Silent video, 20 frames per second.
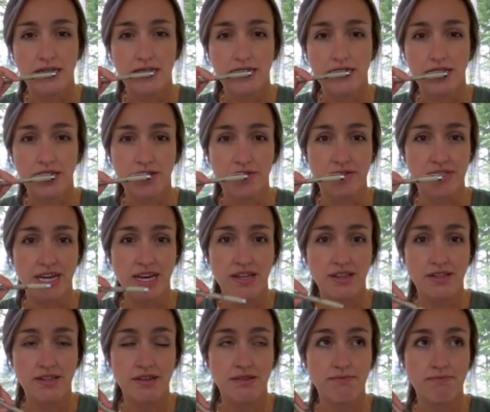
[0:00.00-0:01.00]

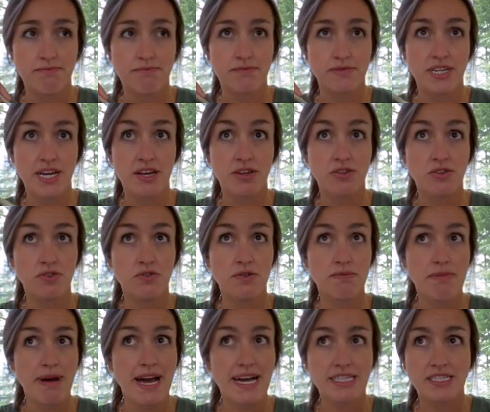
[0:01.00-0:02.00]
tell you the
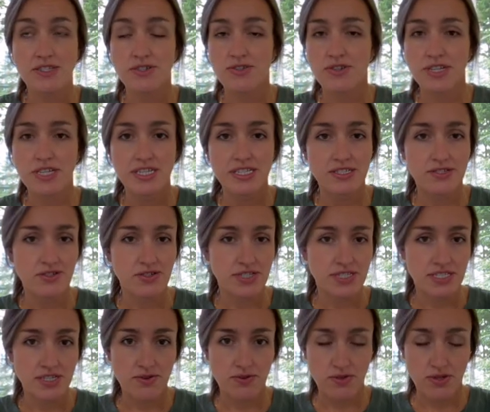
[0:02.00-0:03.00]
backstory. Stories
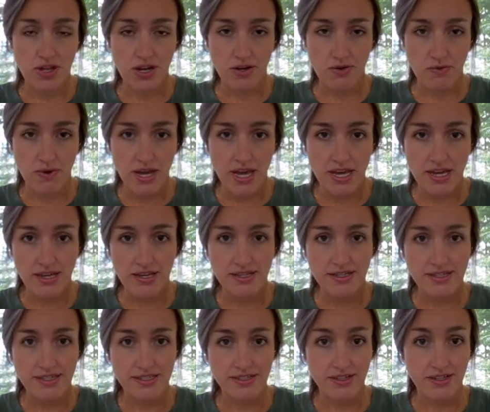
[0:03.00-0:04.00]
go a long way,
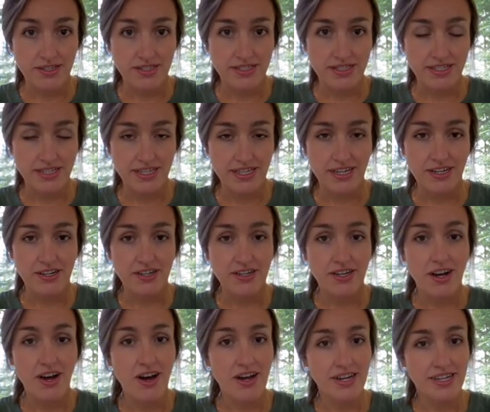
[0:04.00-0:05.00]
as long as they're
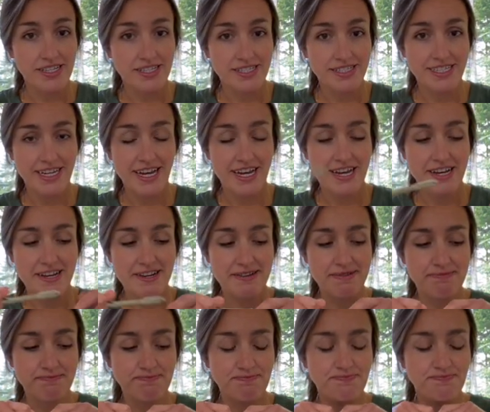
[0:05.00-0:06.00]
honest.
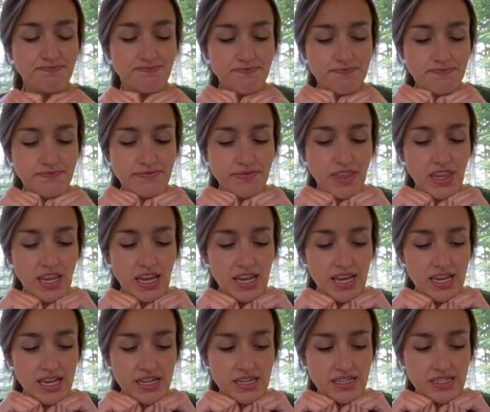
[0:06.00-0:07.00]

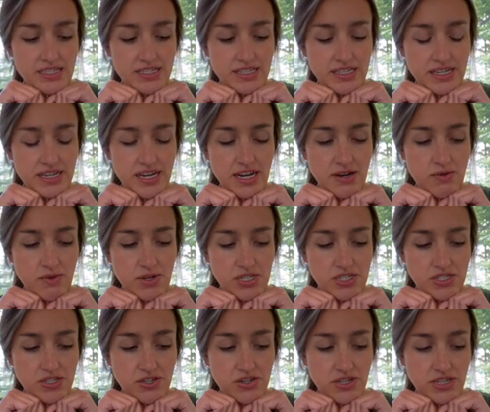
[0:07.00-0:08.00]
And I want to
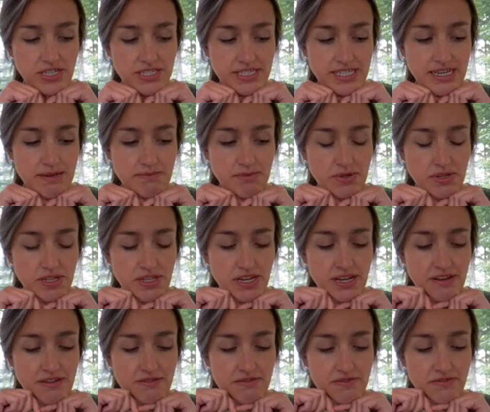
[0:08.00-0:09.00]
show you an example
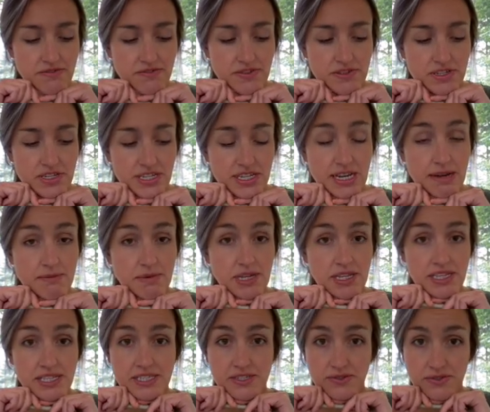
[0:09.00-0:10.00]
of a company
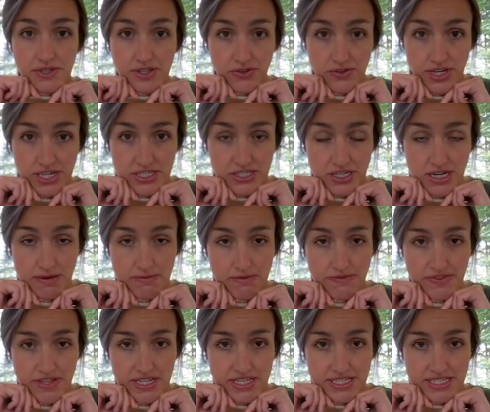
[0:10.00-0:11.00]
that's doing a great job of
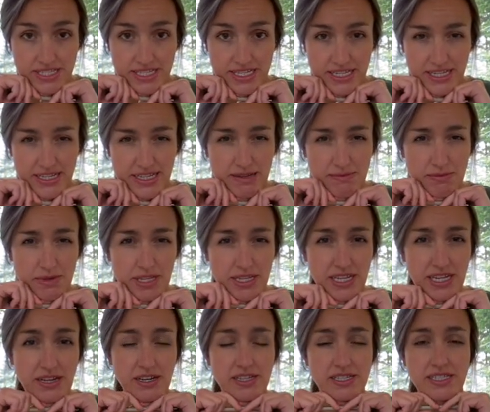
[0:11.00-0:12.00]
this, and a company
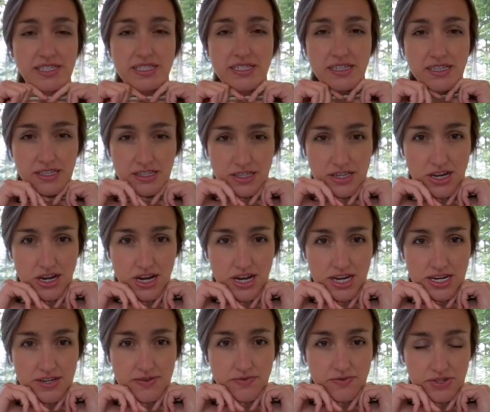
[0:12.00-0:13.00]
that's not
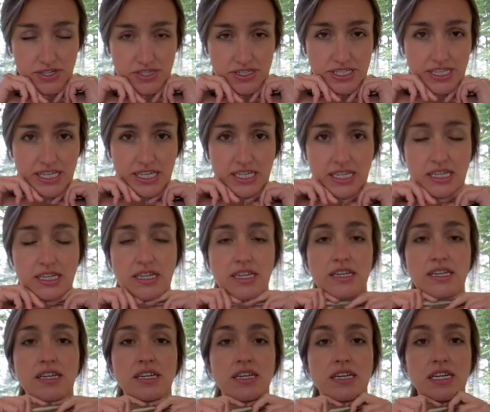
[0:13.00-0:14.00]
really
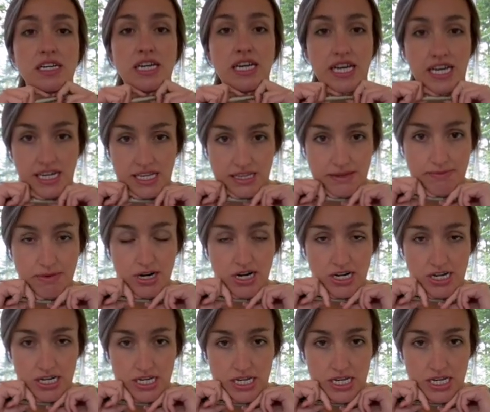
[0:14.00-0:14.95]
hitting the mark.